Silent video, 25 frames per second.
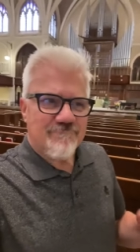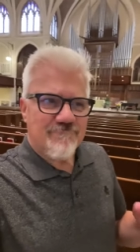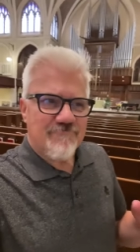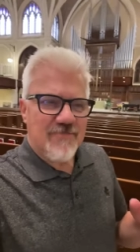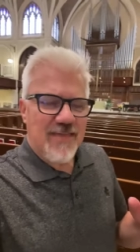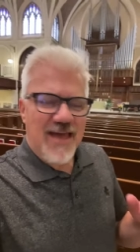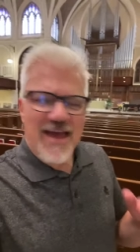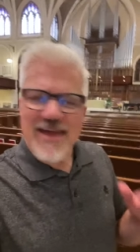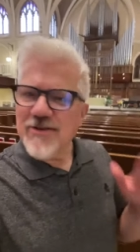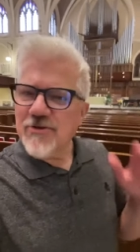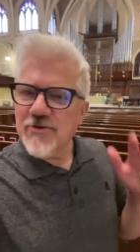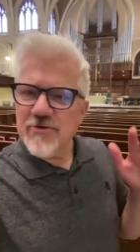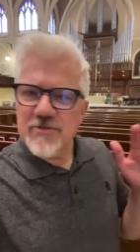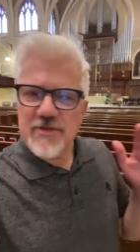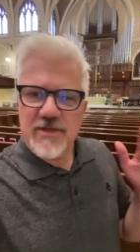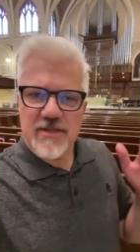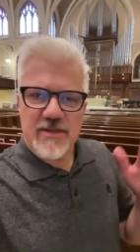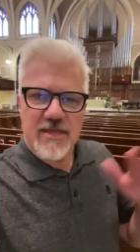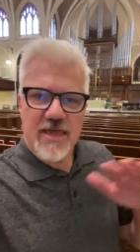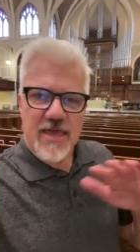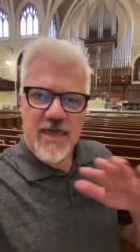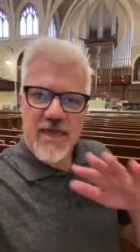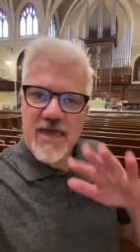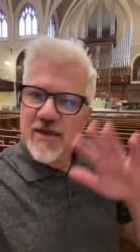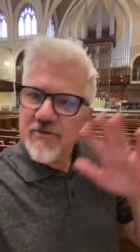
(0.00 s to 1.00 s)
I know that
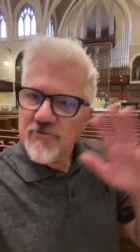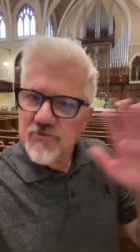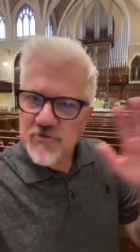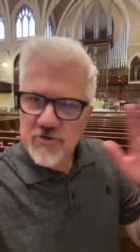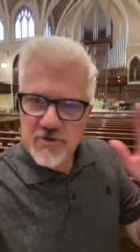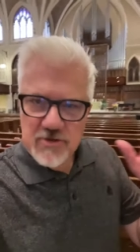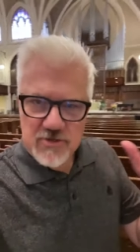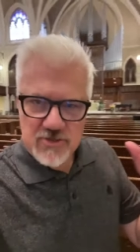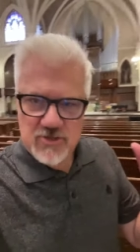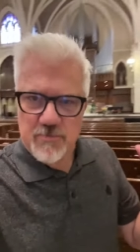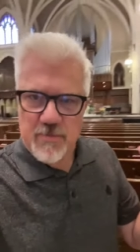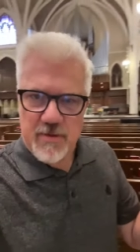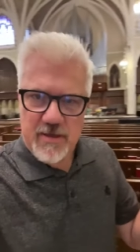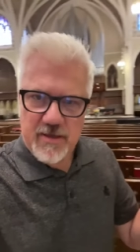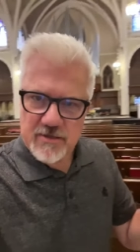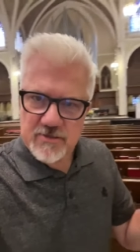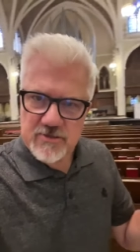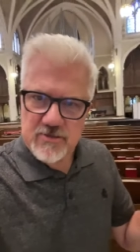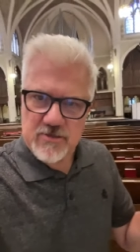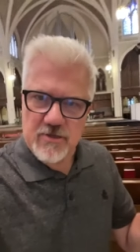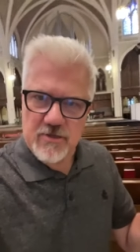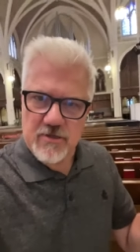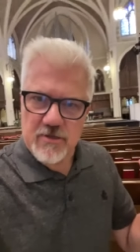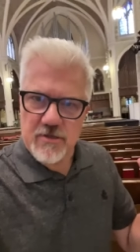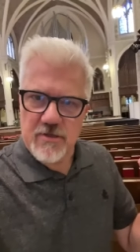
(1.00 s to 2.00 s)
every
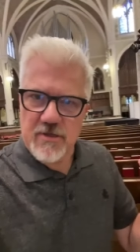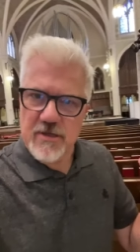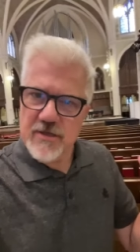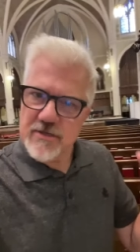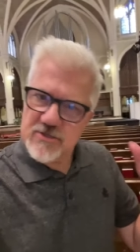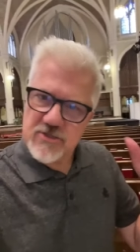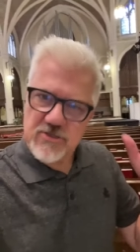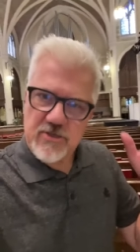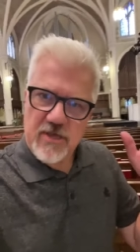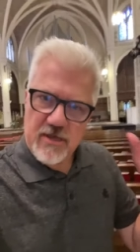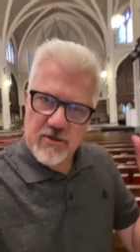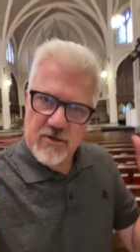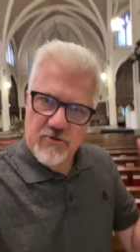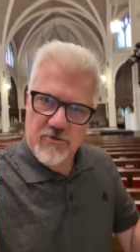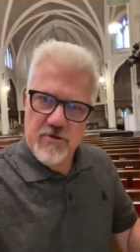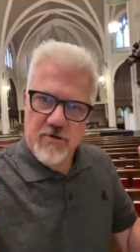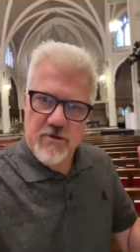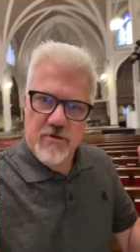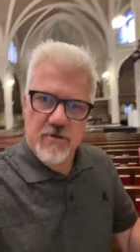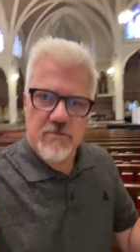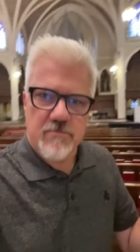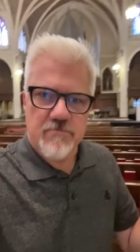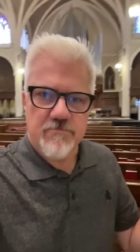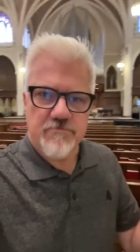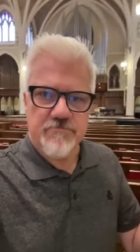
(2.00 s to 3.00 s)
space is sacred,
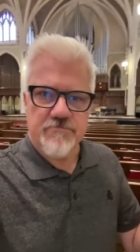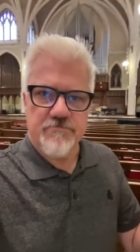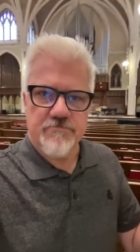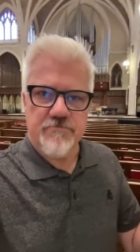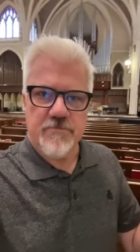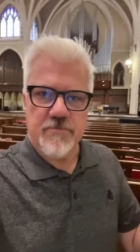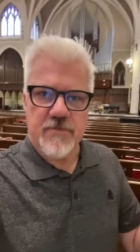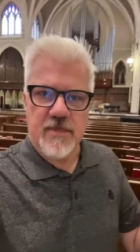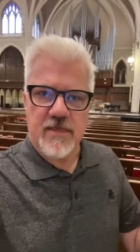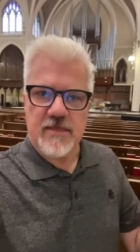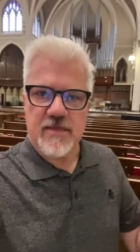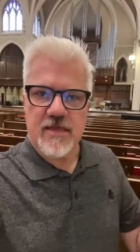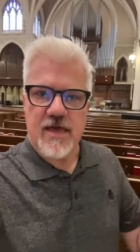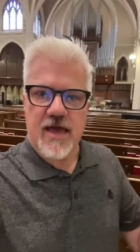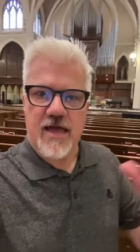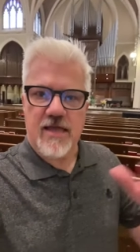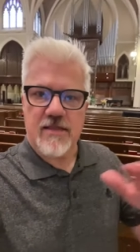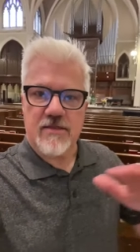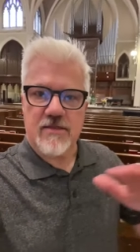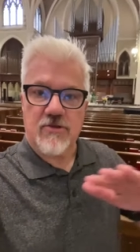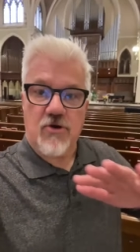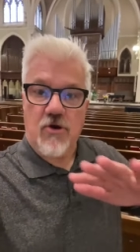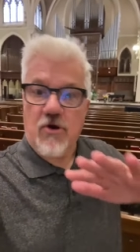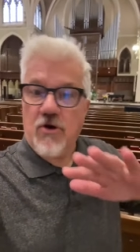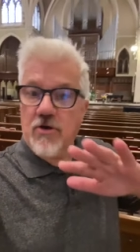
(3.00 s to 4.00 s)
that
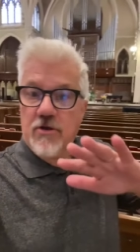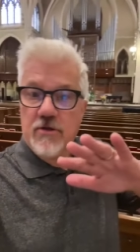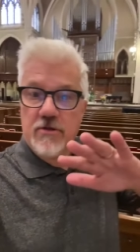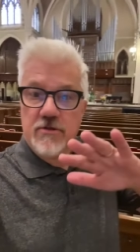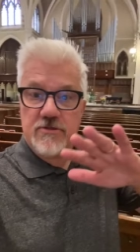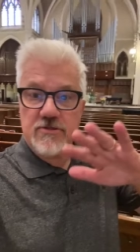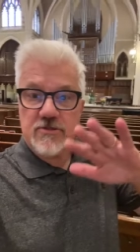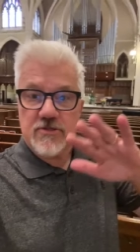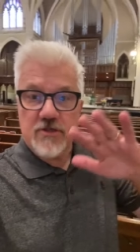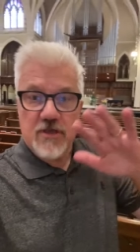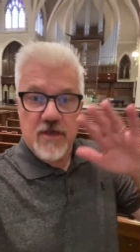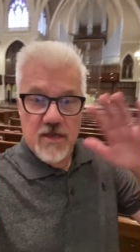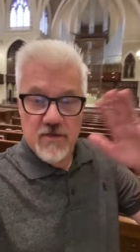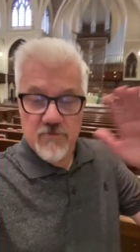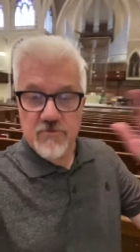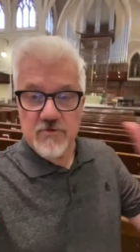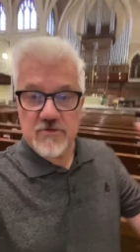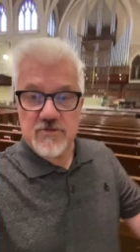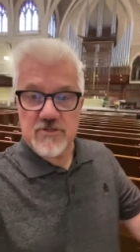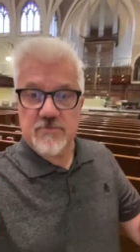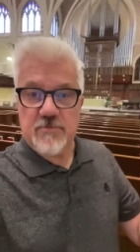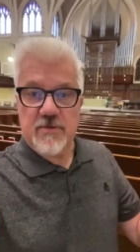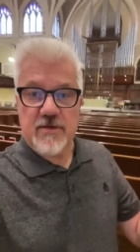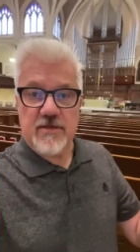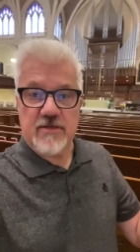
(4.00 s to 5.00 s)
God calls every
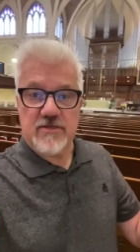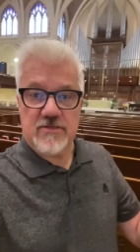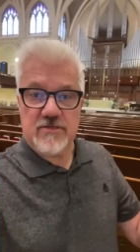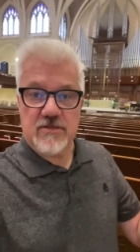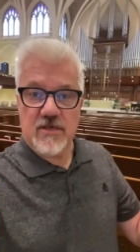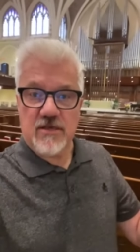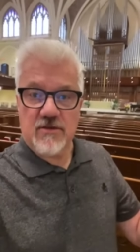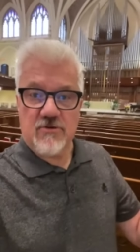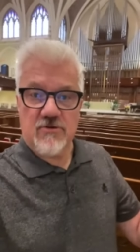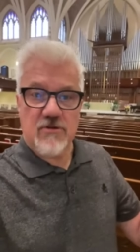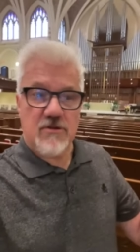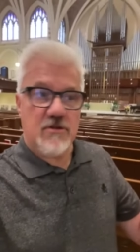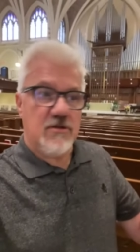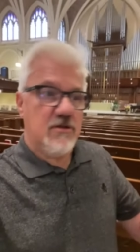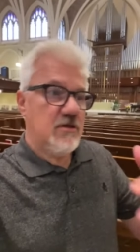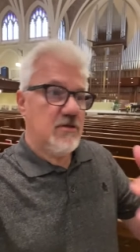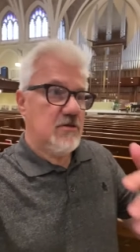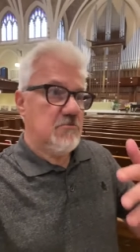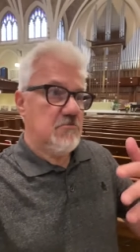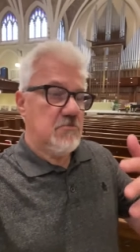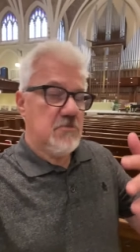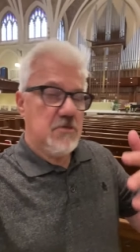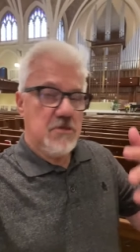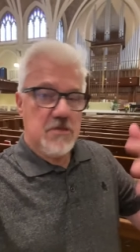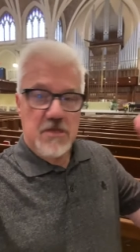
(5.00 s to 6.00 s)
space sacred,
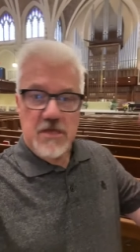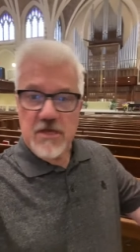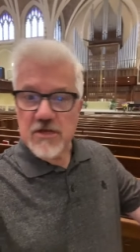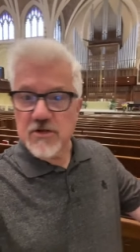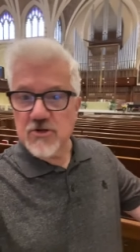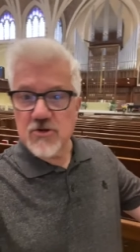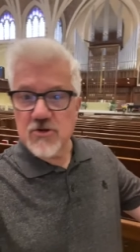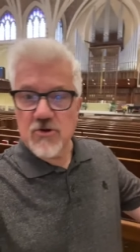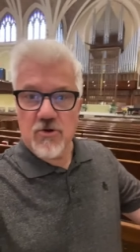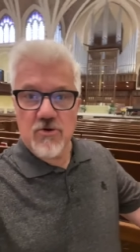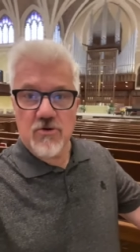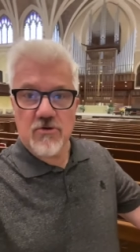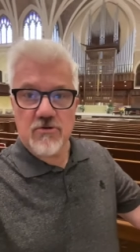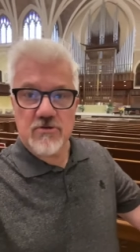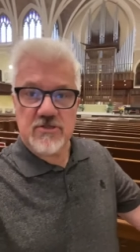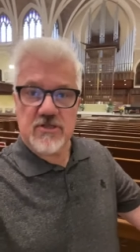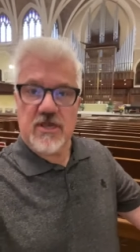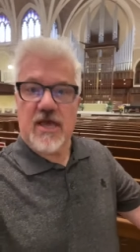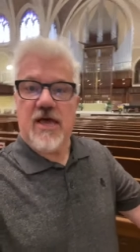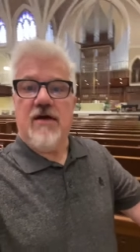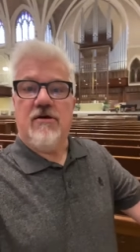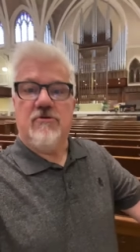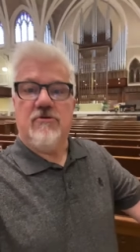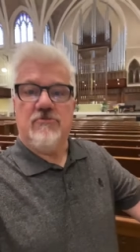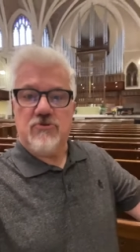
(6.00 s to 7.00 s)
indoors,
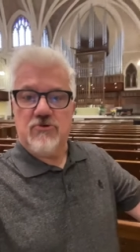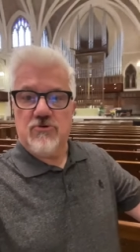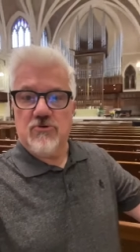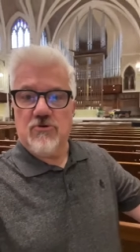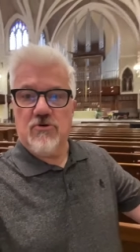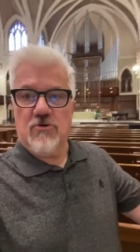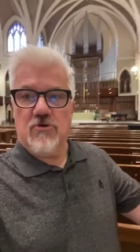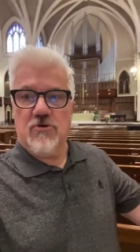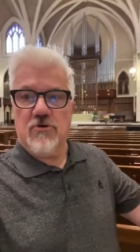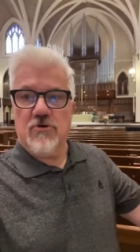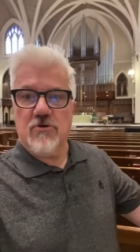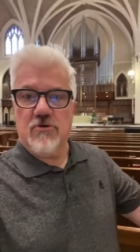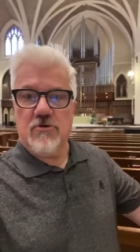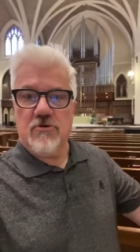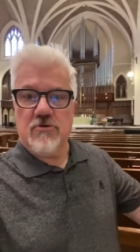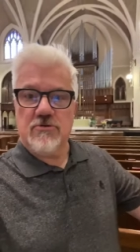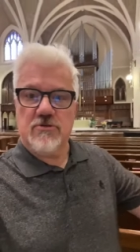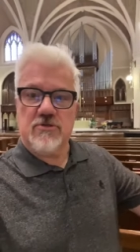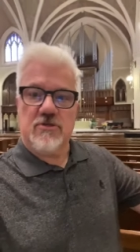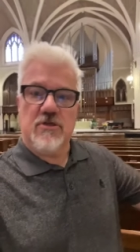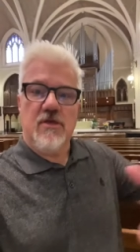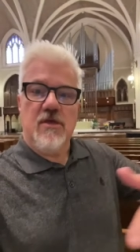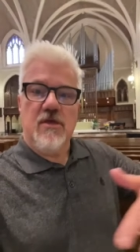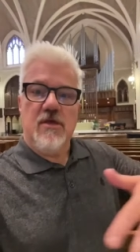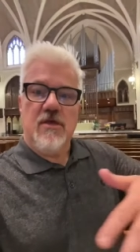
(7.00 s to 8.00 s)

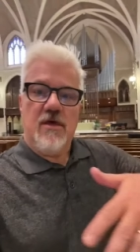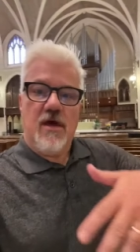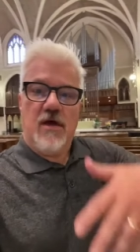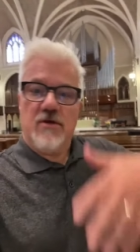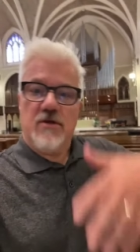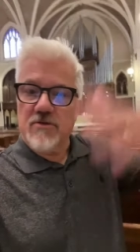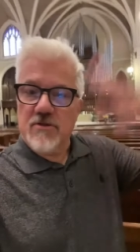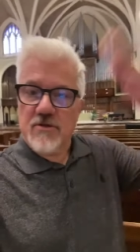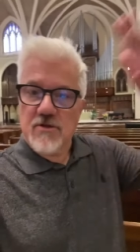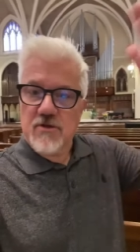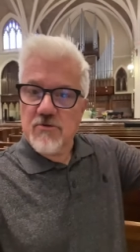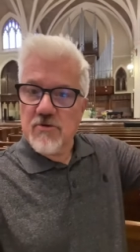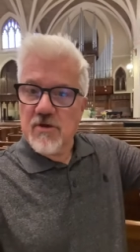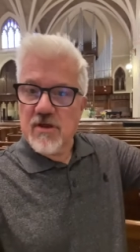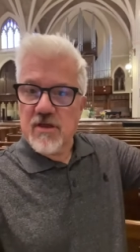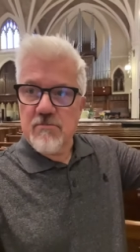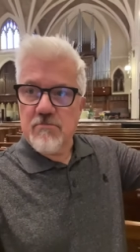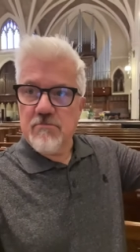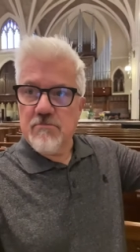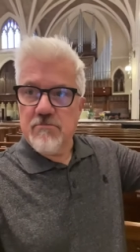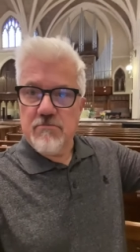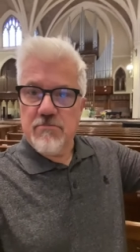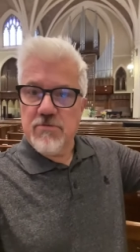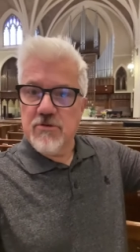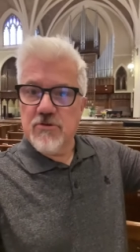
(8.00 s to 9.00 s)
outdoors, under the
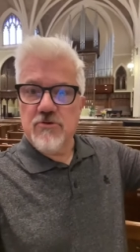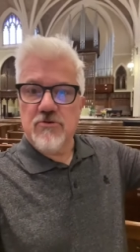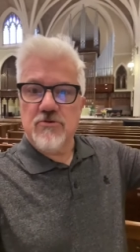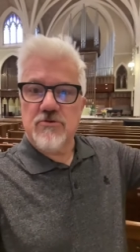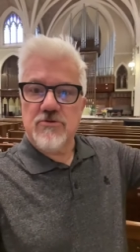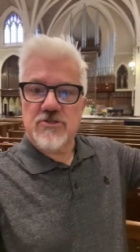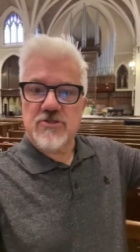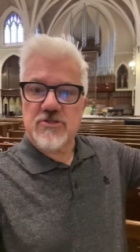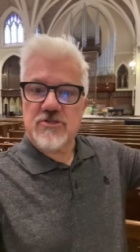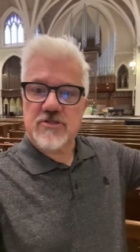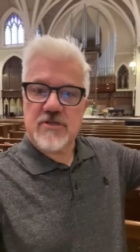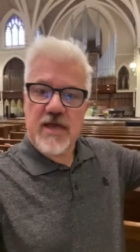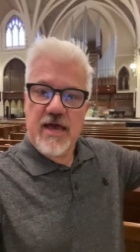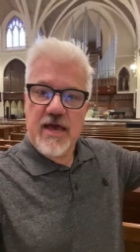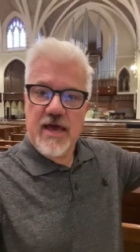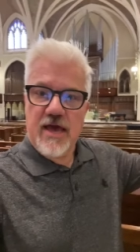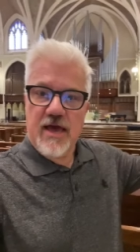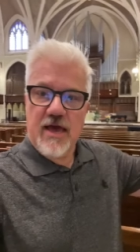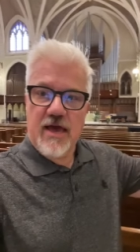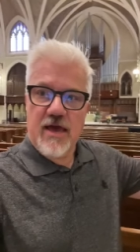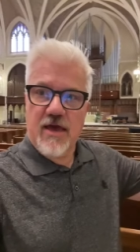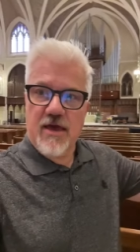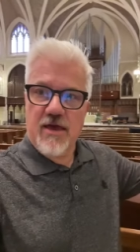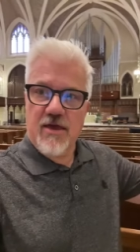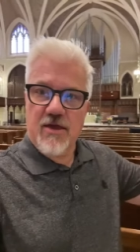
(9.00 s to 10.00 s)
great blue
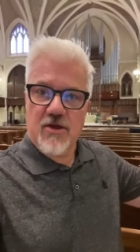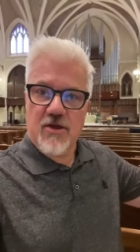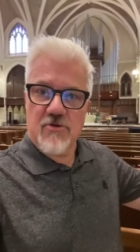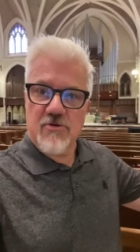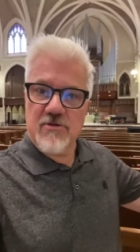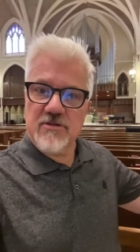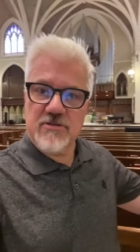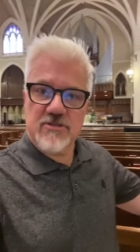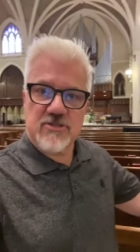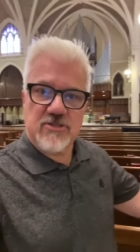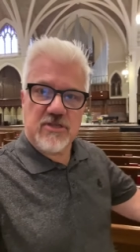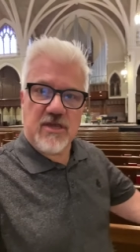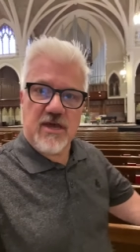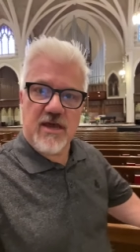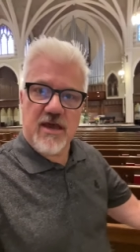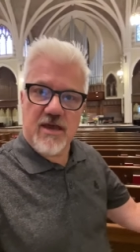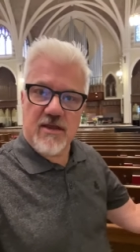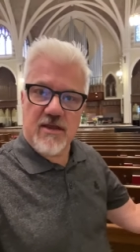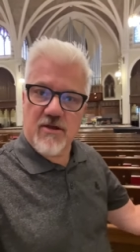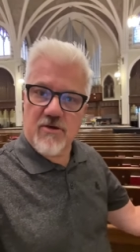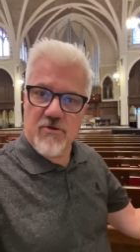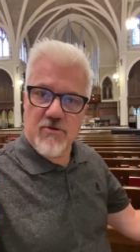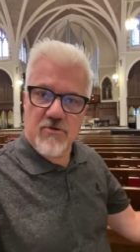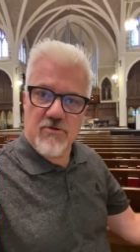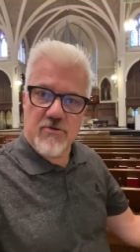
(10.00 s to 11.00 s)
sky, or inside
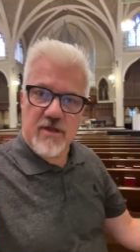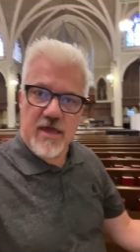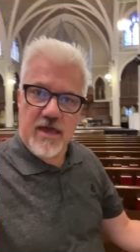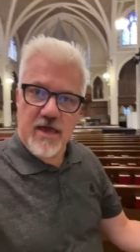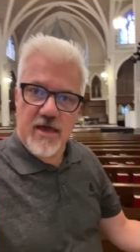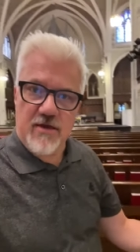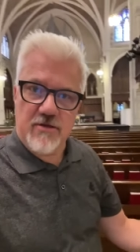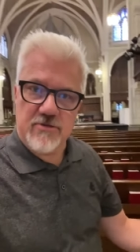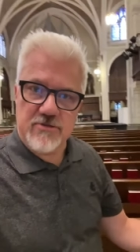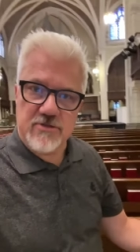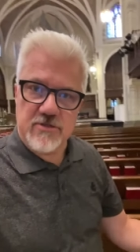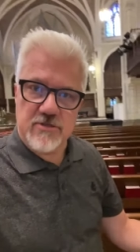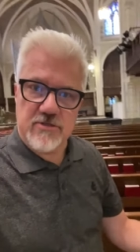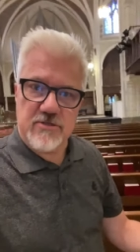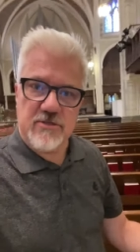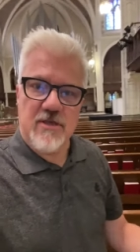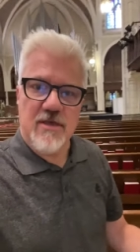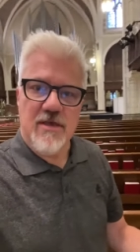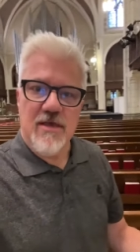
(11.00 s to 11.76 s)
our own houses.